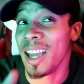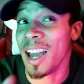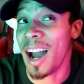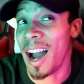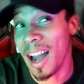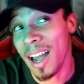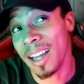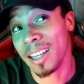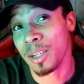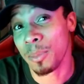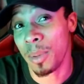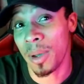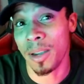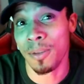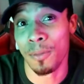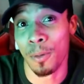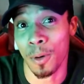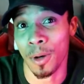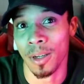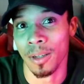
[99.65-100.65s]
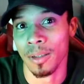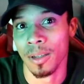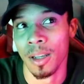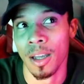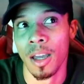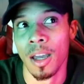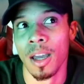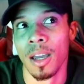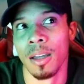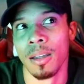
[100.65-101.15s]
I had to pay for it.
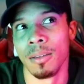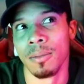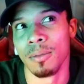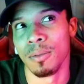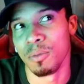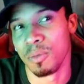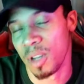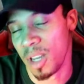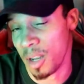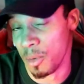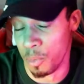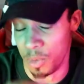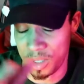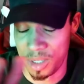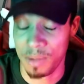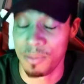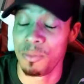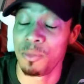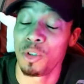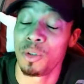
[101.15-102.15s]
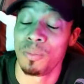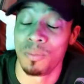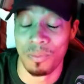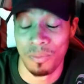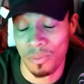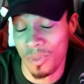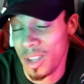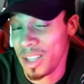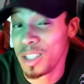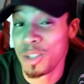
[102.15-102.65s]
It wasn't
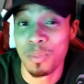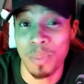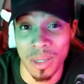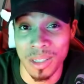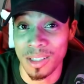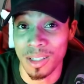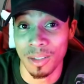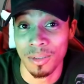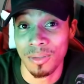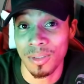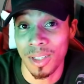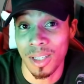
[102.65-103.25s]
expensive.